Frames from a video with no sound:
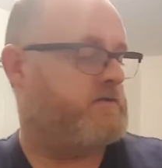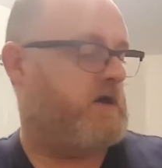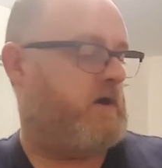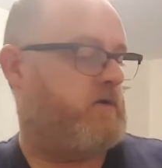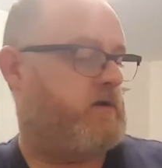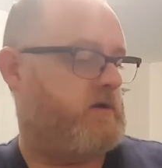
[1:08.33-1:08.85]

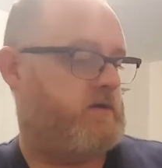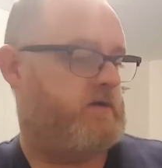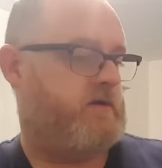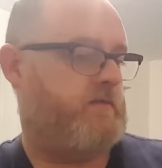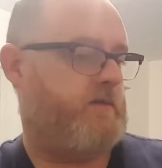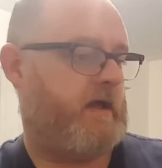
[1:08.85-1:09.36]
So,
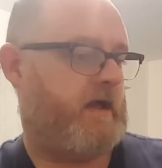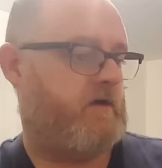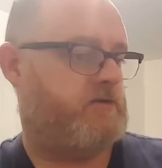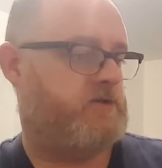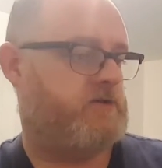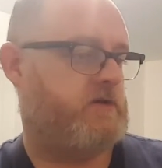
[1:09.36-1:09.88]
the Black
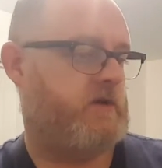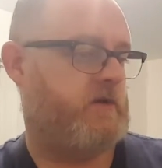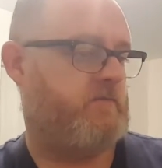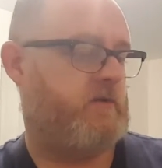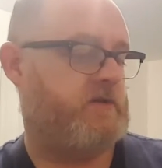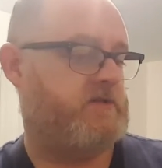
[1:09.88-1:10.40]
House
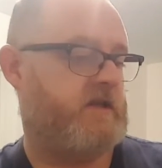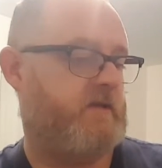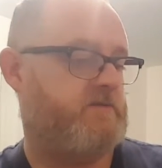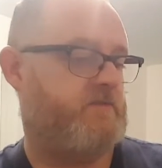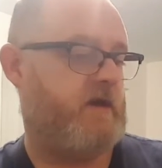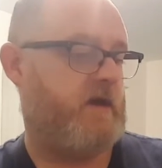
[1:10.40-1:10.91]
Modern
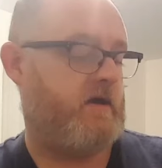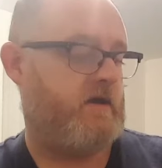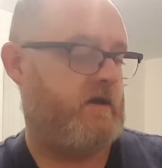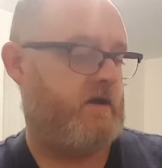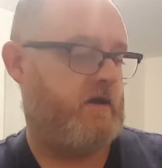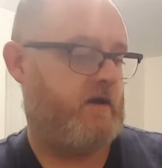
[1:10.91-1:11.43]
Times beer,
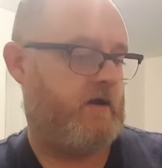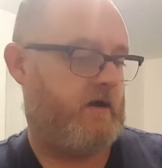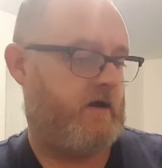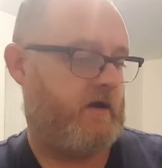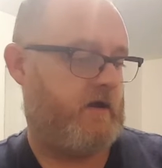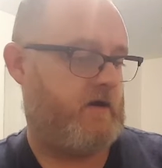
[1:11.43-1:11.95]

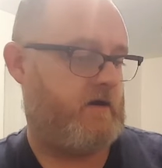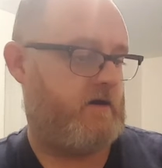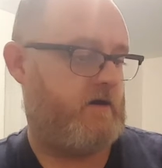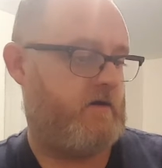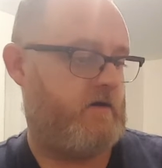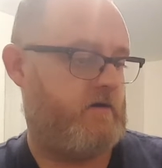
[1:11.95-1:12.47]

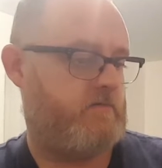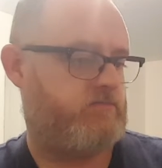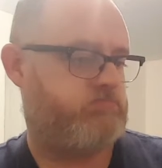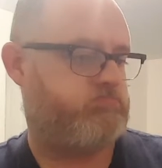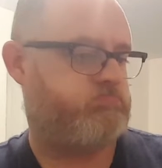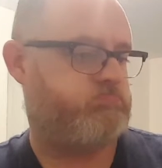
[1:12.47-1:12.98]
40
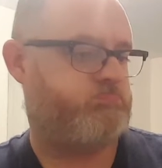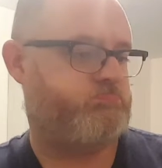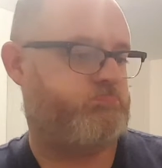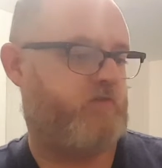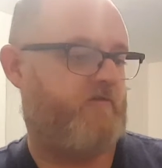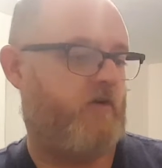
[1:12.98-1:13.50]

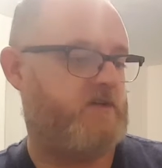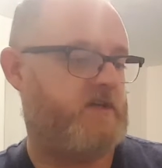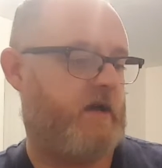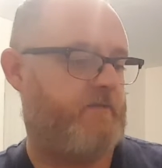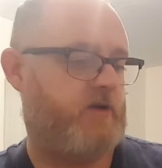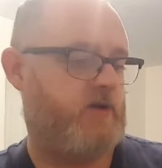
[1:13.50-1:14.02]

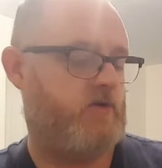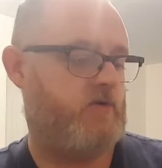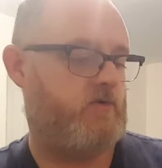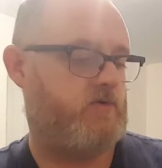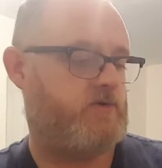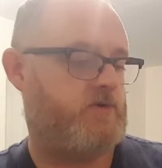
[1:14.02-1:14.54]

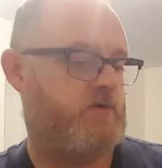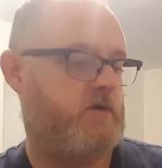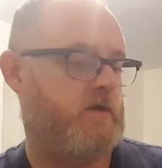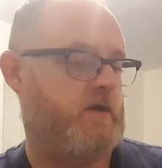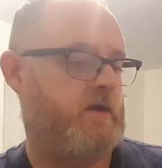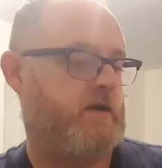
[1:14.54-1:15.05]
IBUs.
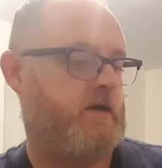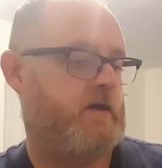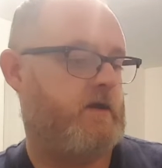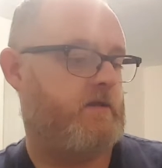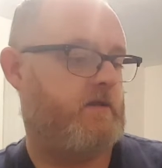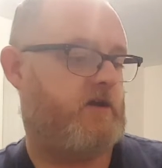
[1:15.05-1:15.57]

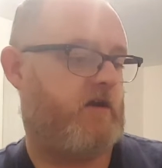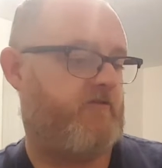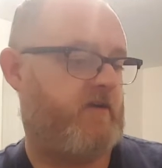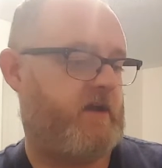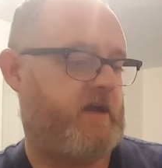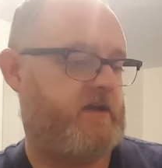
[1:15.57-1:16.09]
The
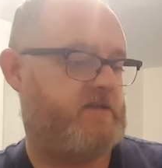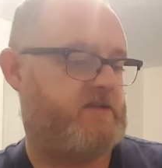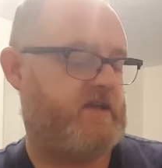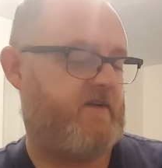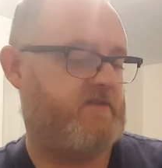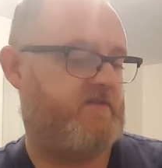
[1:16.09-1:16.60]
coffee is
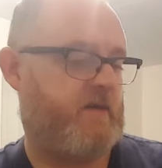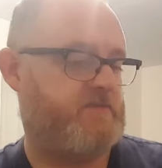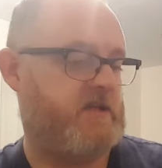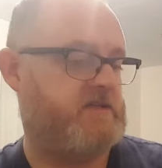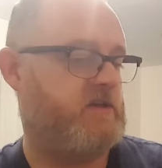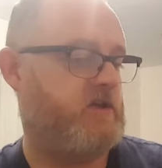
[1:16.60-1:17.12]

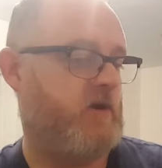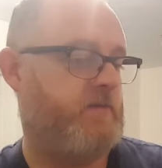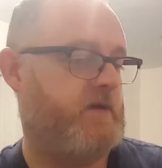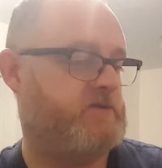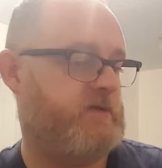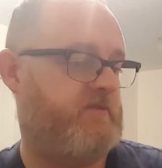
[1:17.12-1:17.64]
75%
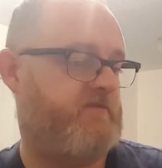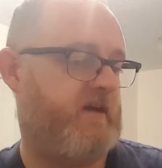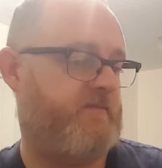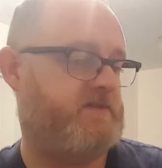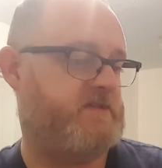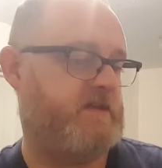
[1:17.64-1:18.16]
Ethiopian,
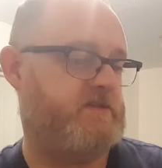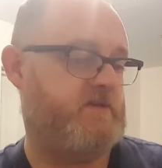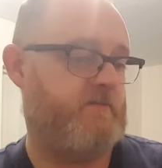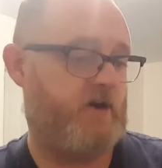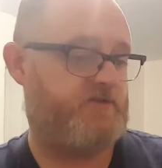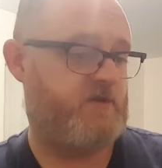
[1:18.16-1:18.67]
25%
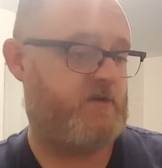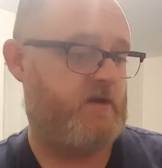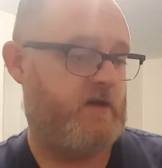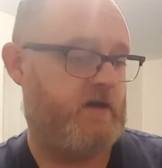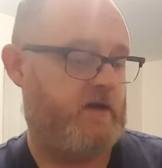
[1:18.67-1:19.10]
Sumatra.